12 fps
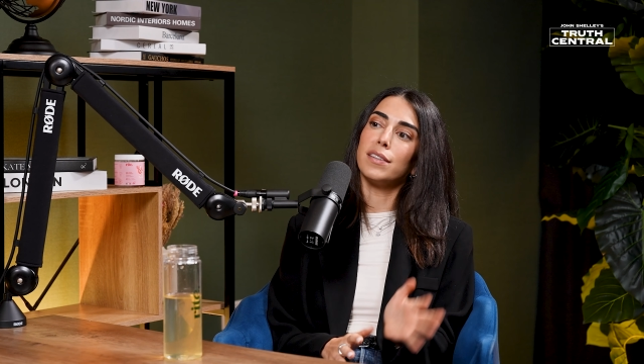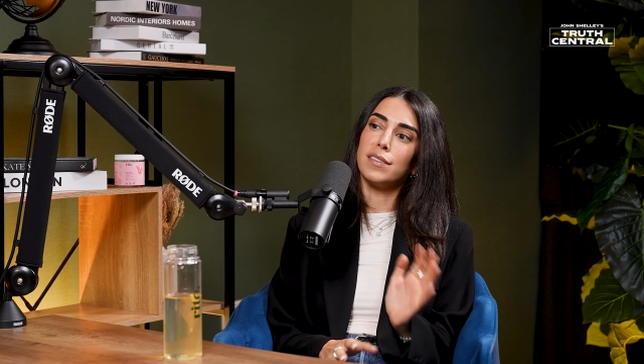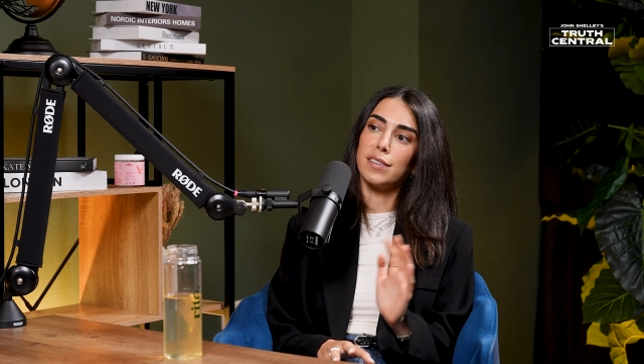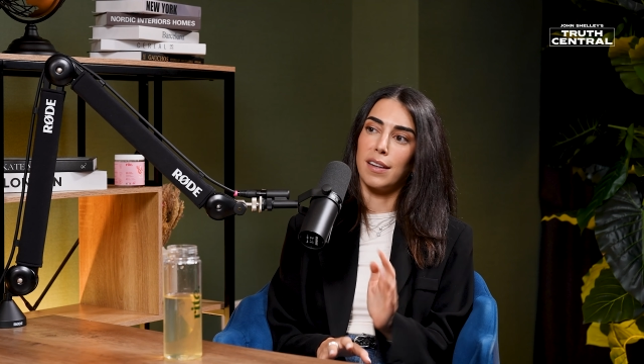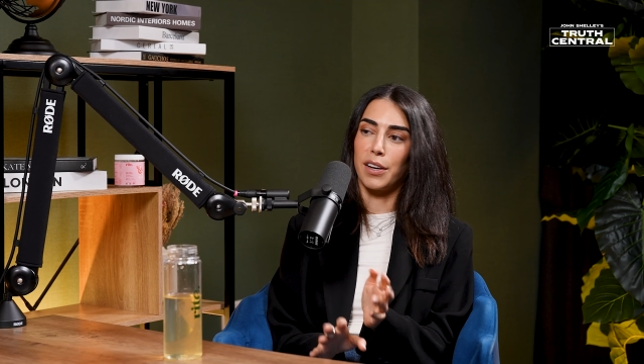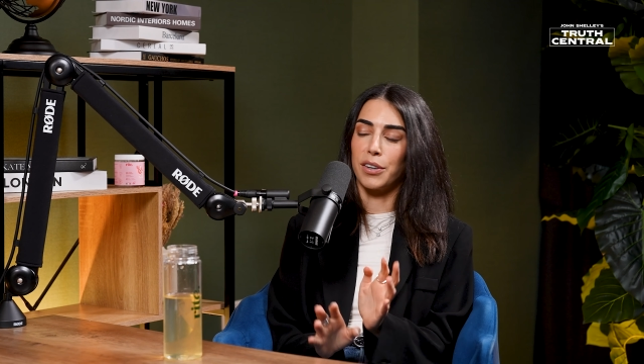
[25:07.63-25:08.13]

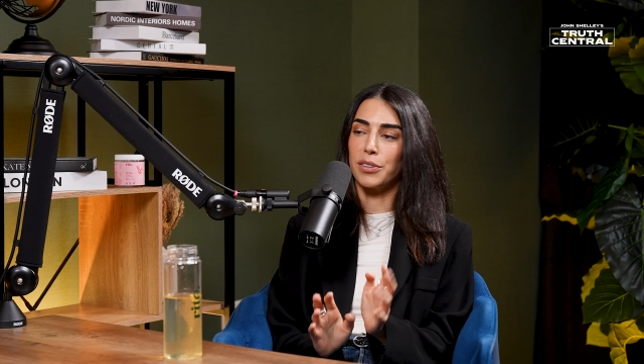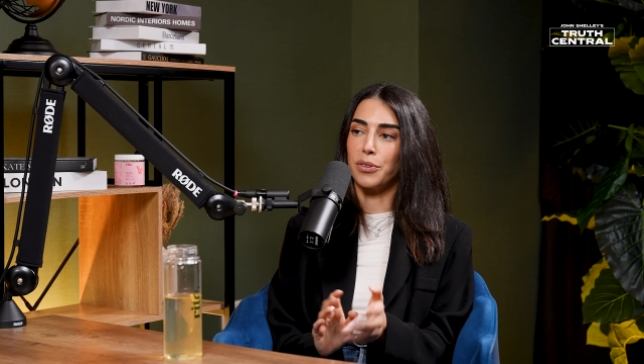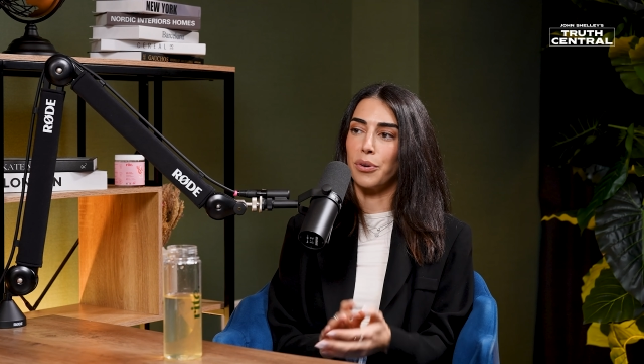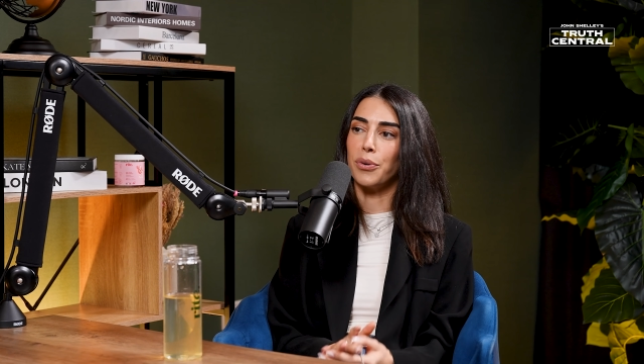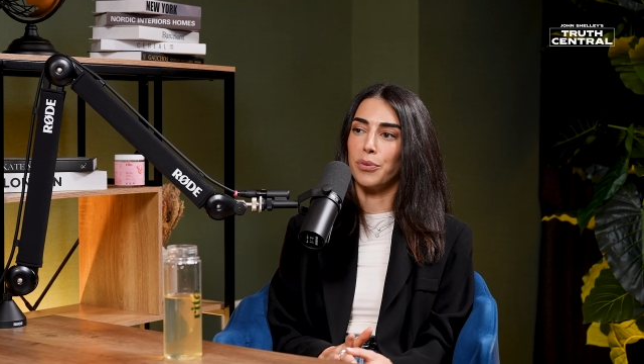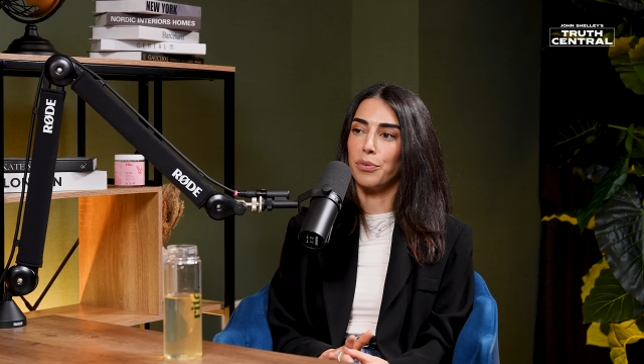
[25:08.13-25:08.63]
until I could
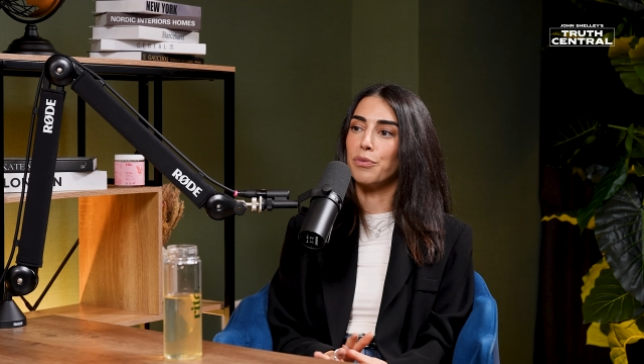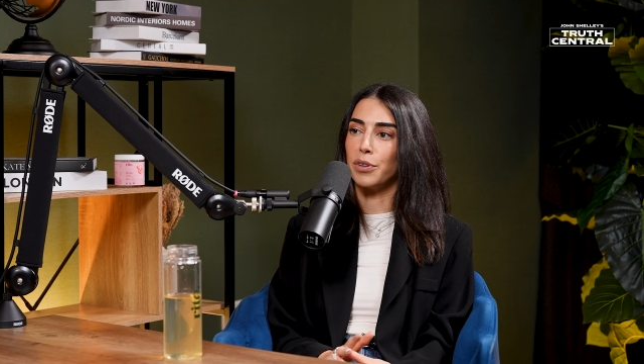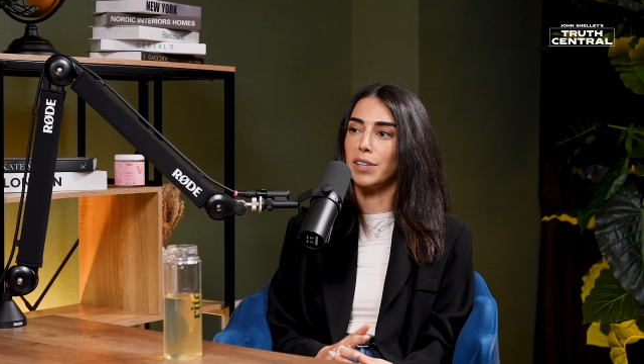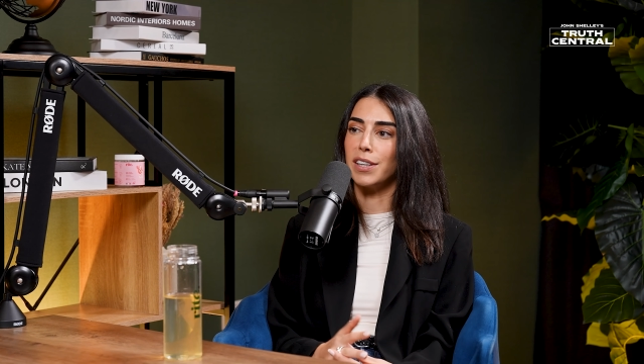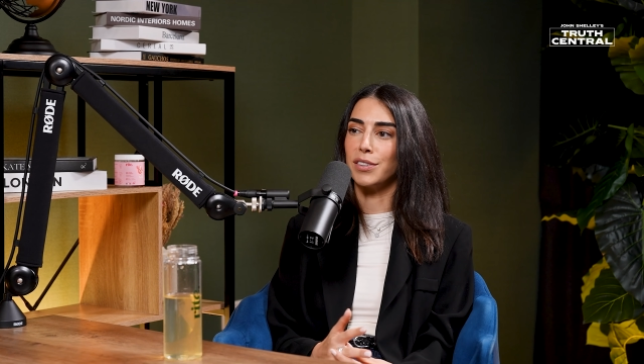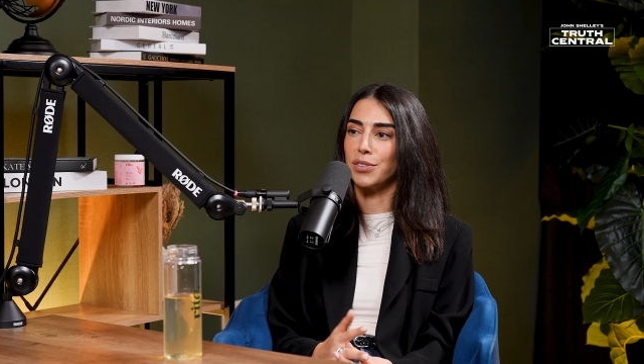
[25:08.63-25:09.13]
go
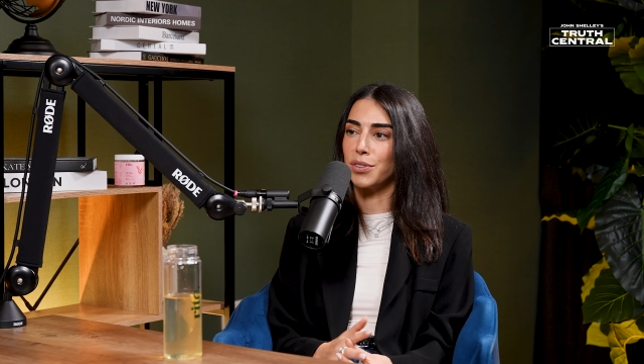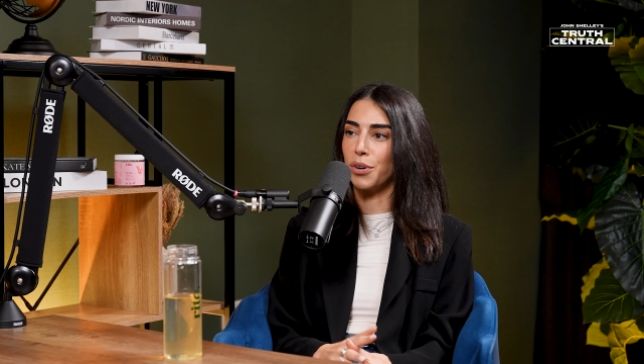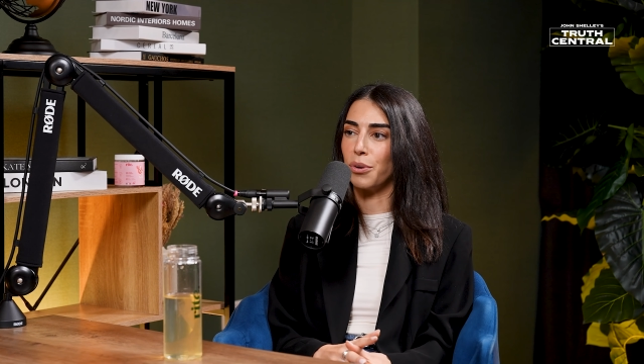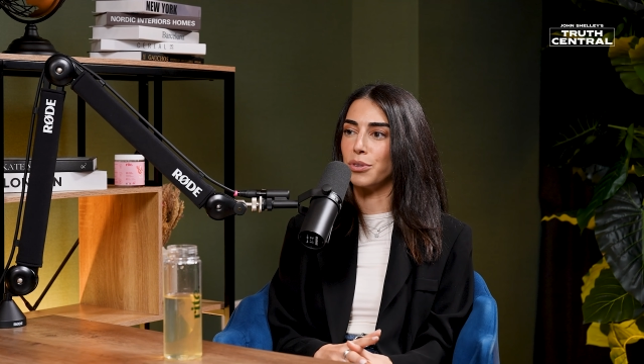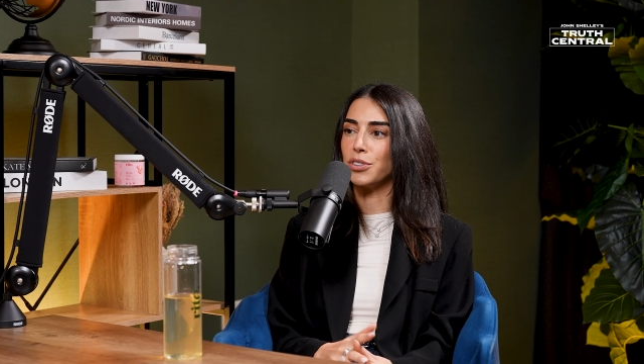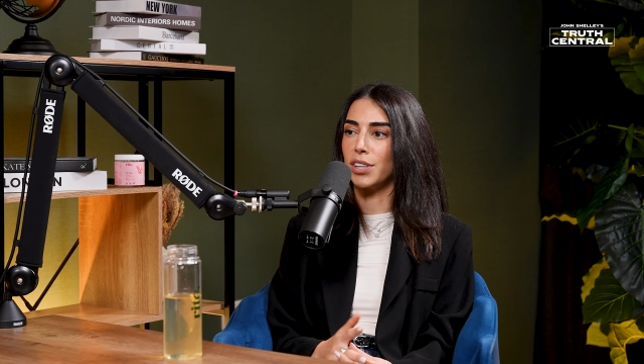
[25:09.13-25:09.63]
fully into
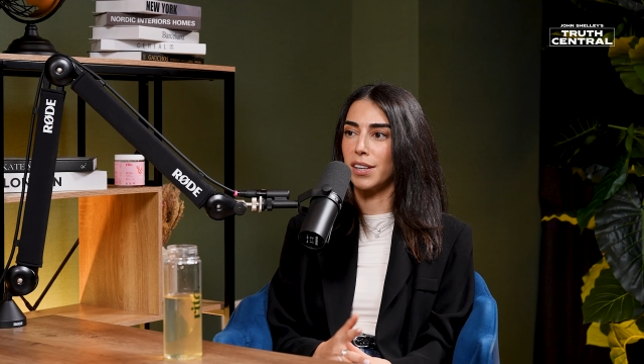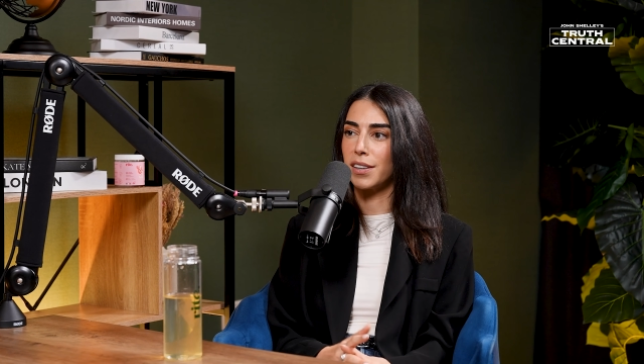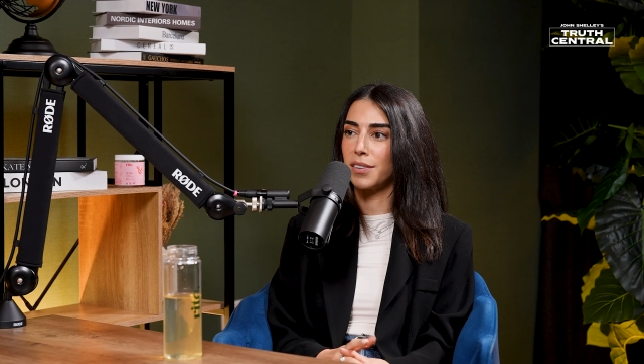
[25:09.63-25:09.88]
coaching.